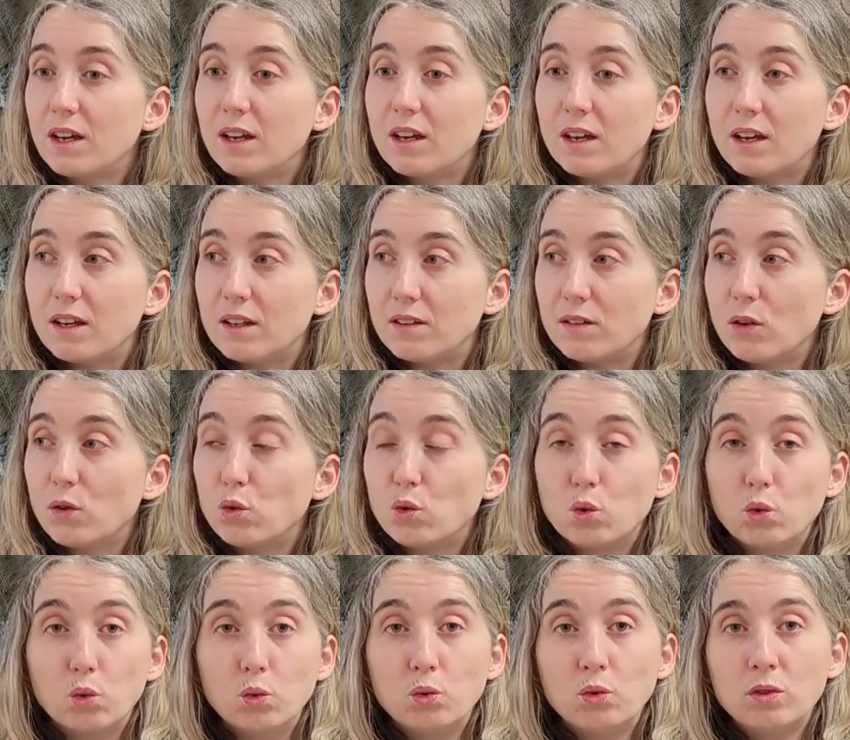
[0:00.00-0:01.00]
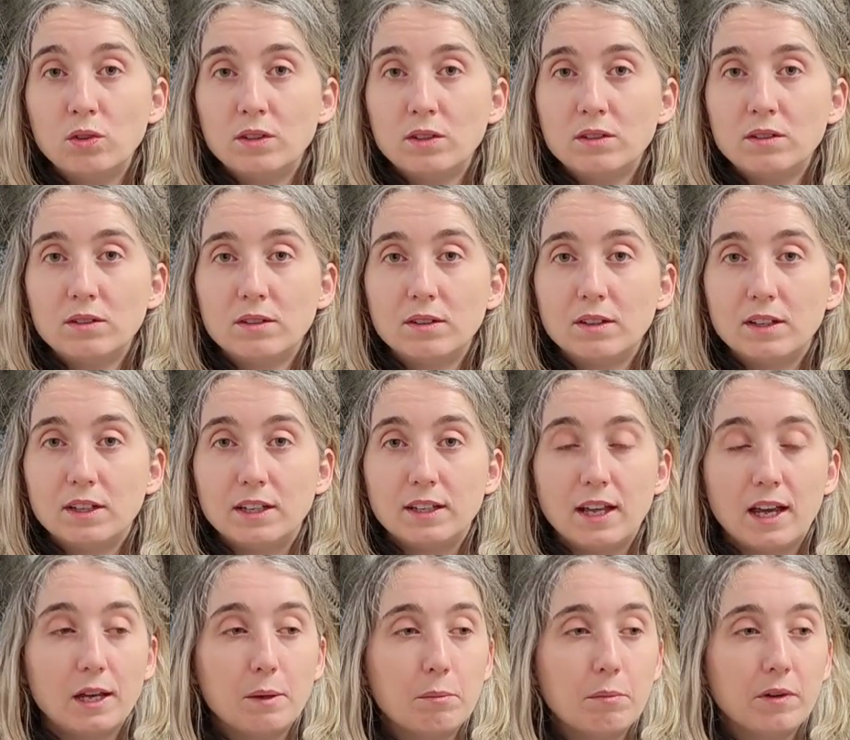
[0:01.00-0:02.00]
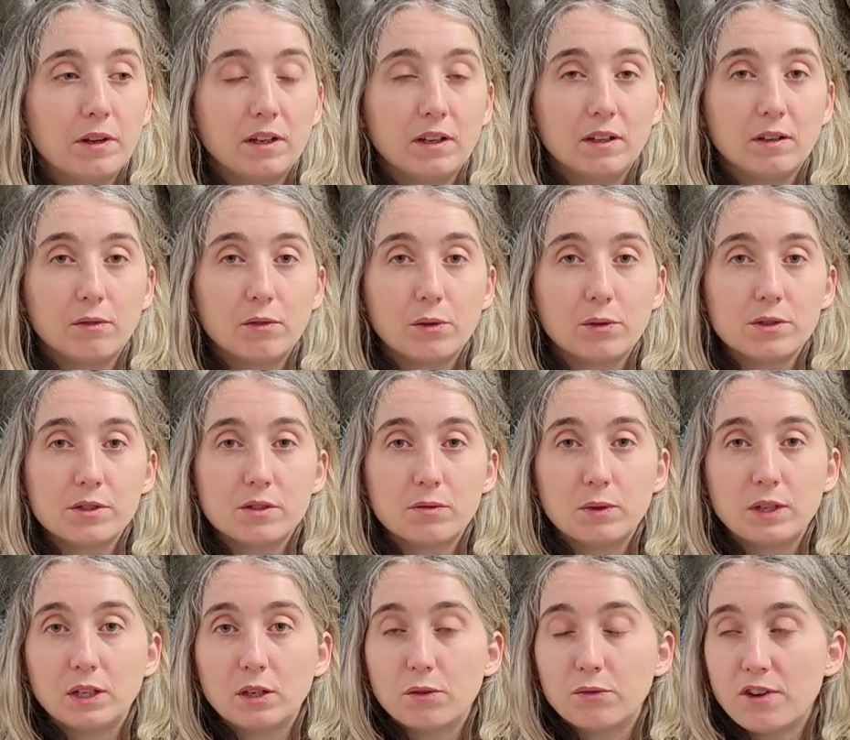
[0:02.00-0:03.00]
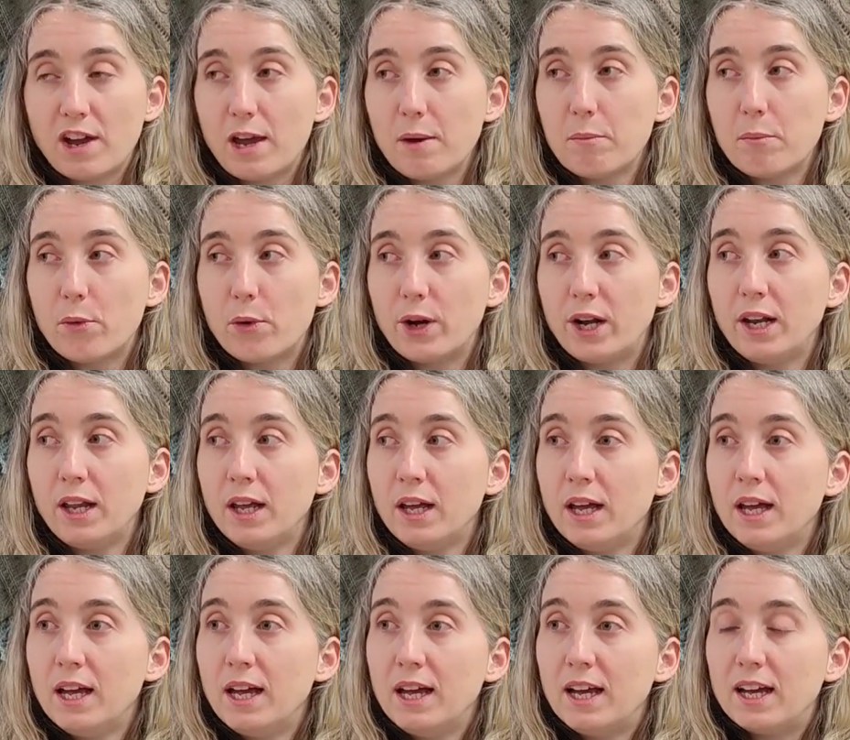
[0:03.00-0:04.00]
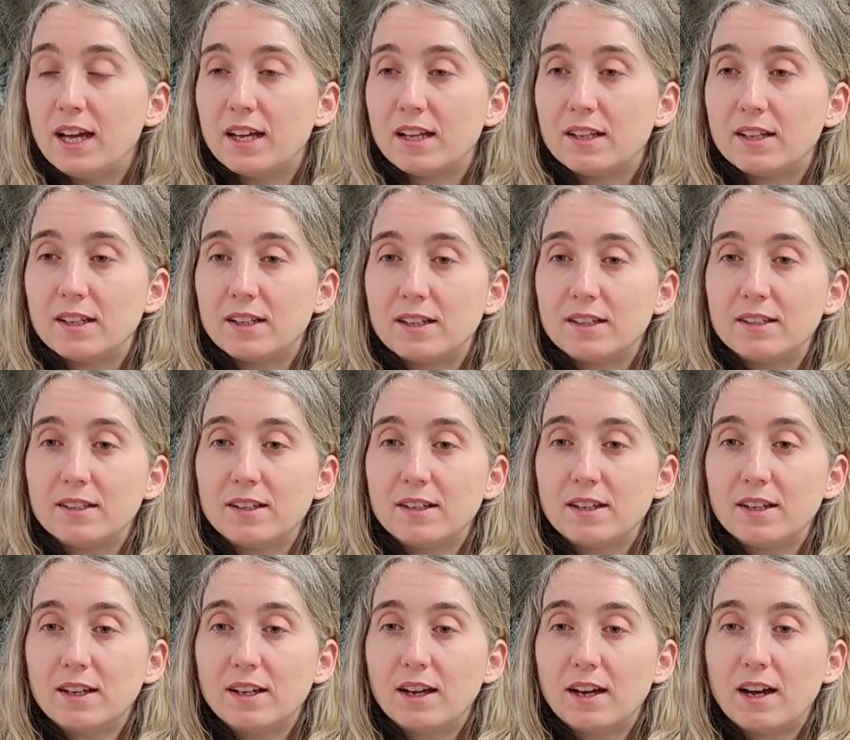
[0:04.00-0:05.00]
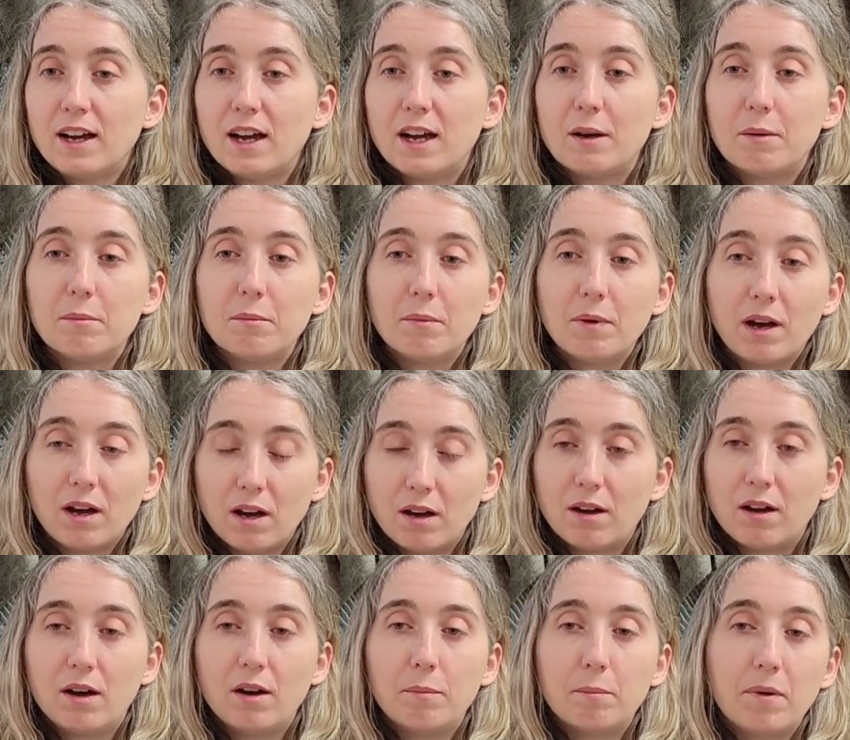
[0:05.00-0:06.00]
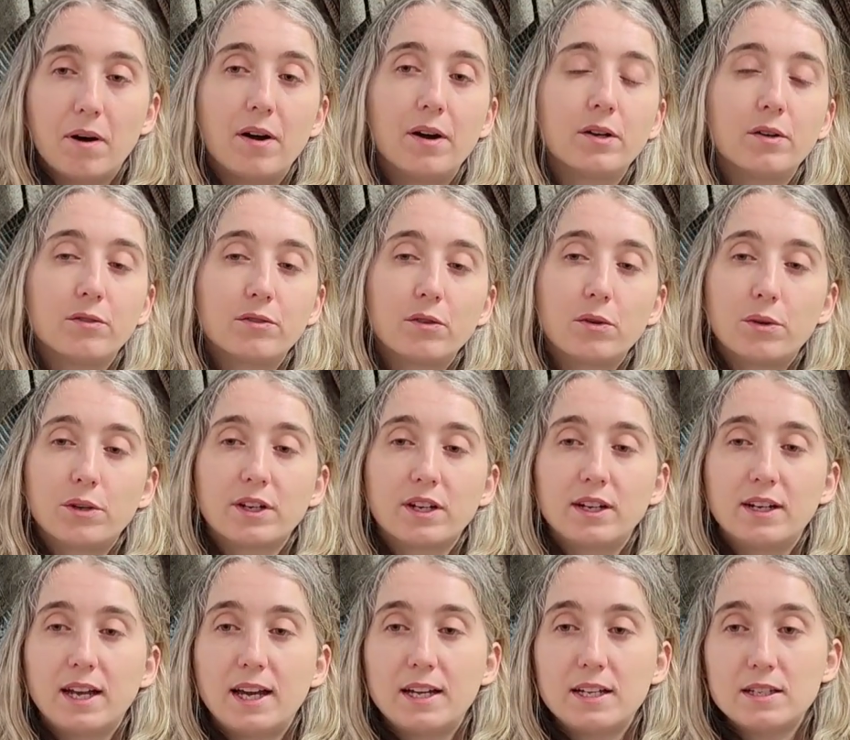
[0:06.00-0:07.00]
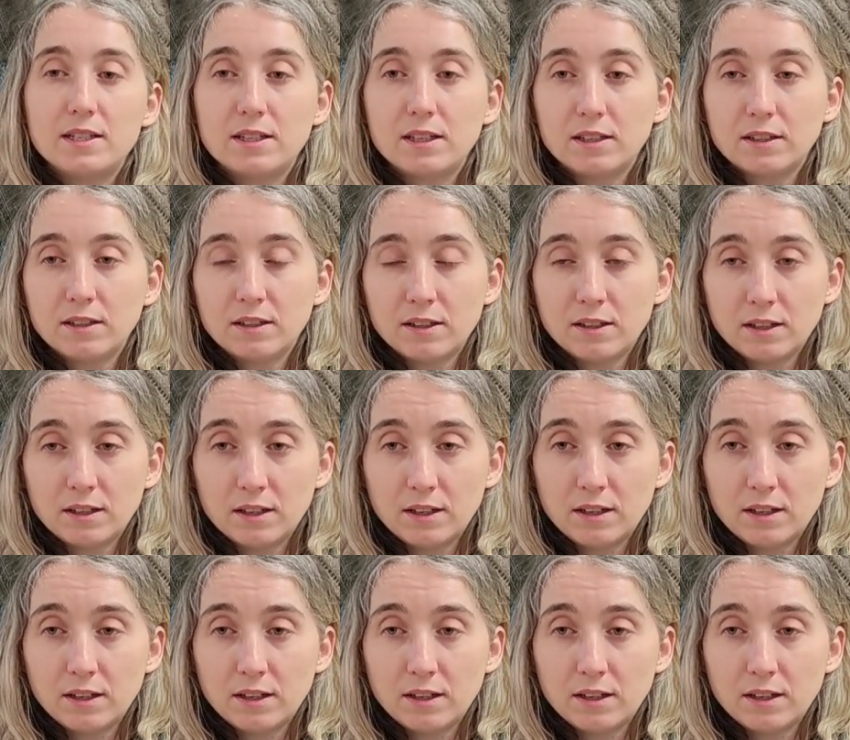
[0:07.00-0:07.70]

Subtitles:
is soon in the first week of April, and I'm a part of the organizing